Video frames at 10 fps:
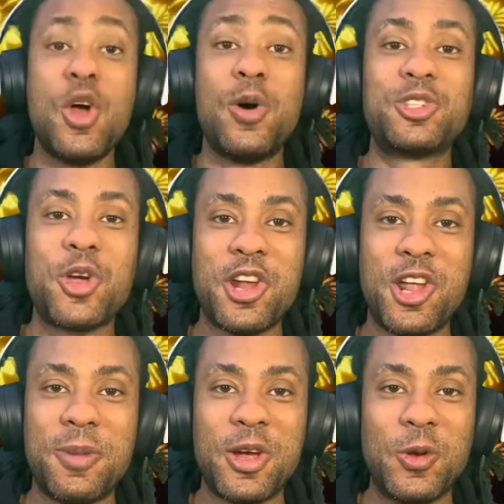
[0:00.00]
What's going
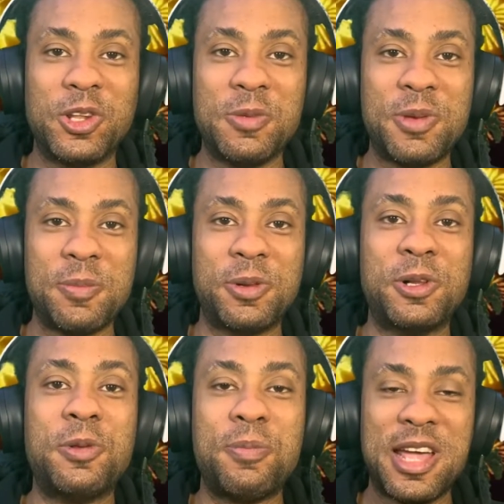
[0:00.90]
on, my golden
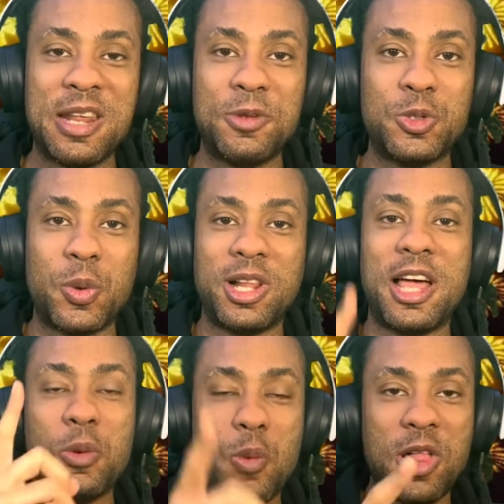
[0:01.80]
people? My name is Will,
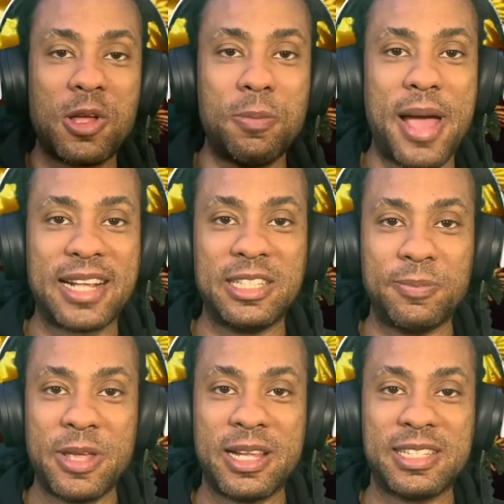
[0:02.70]
and welcome back to
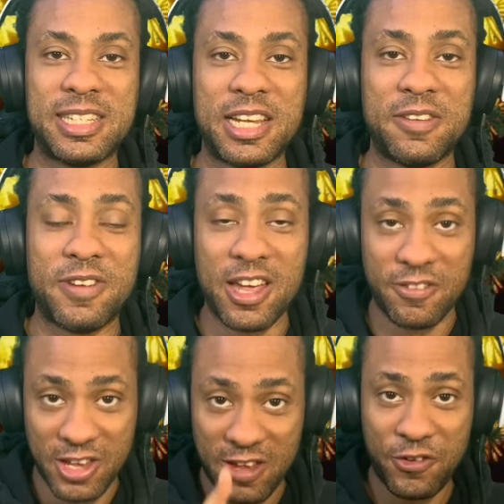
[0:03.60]
PLC
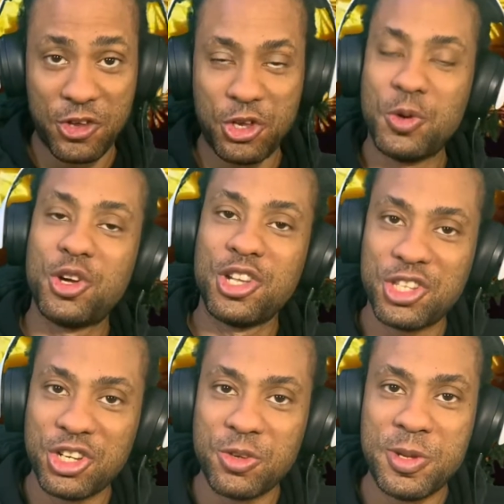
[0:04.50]
85. If you're new,
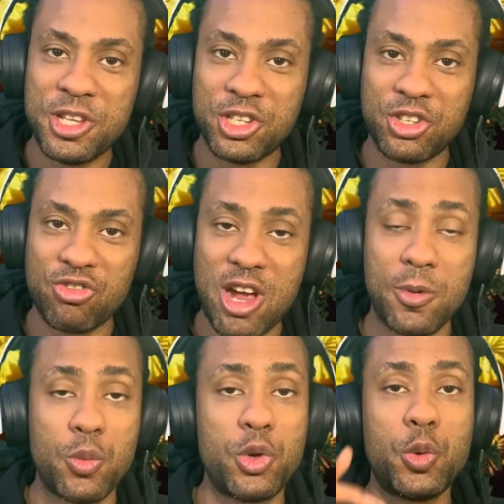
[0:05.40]
consider being a
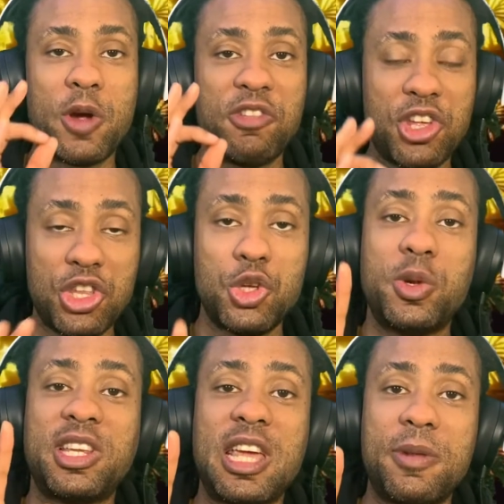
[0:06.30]
subscriber. We do everything new
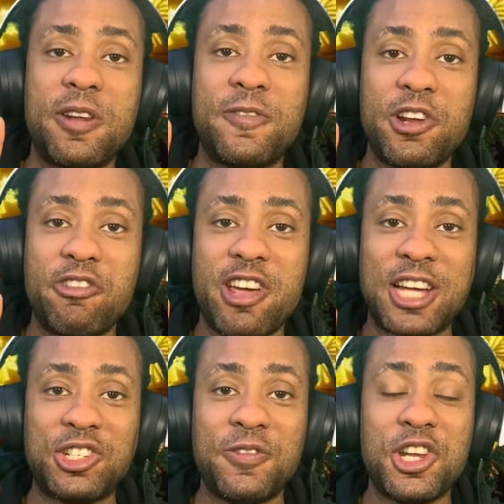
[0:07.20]
with gaming and funny
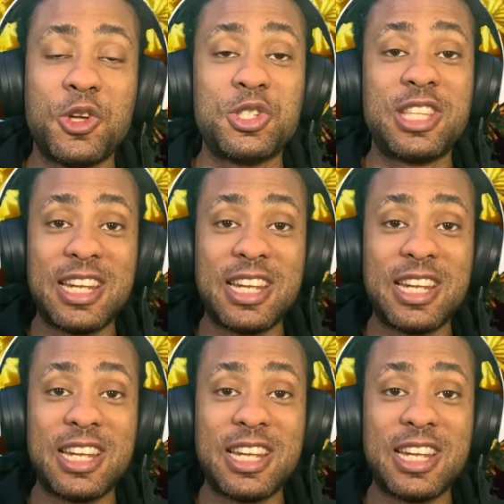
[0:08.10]
reaction videos.